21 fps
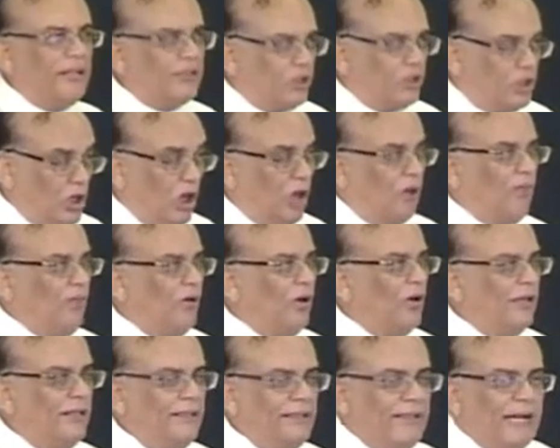a
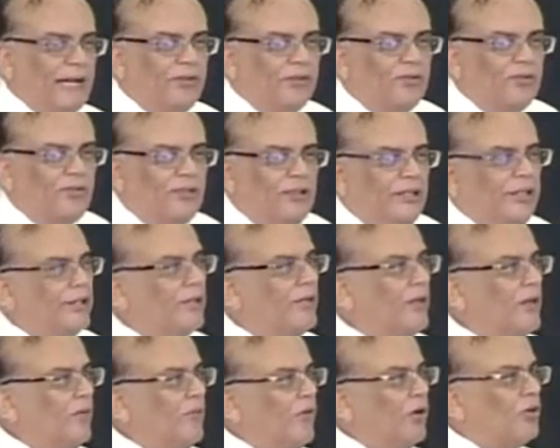shortfall in that receipt
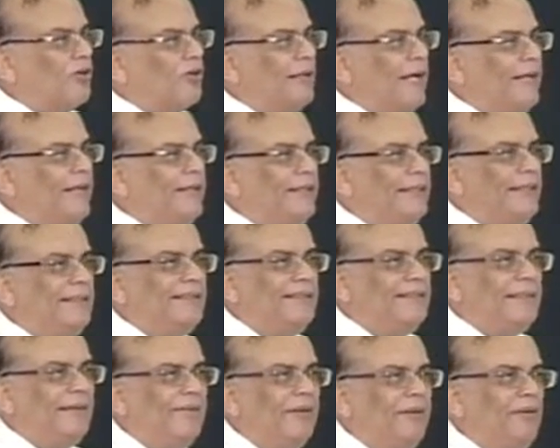was
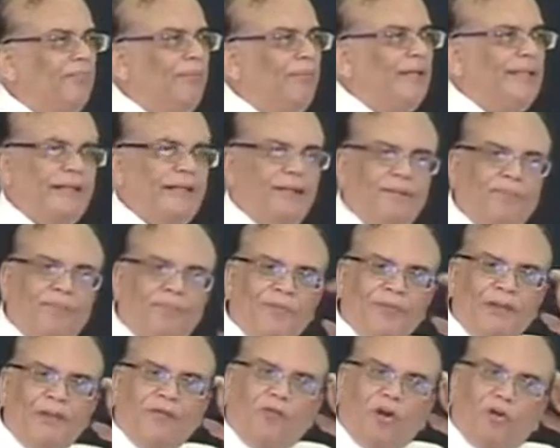97 billion.
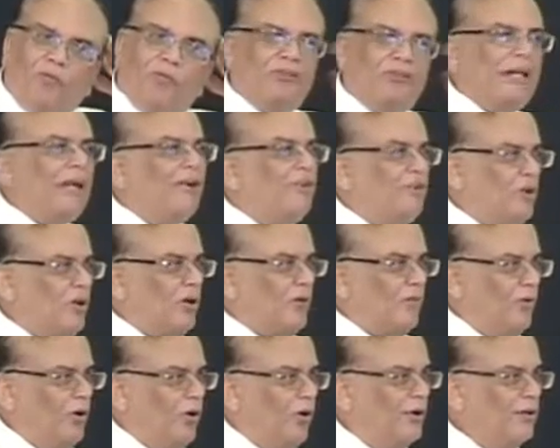What was that
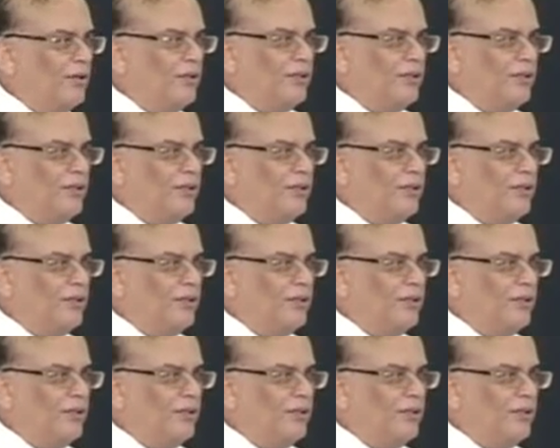shortfall?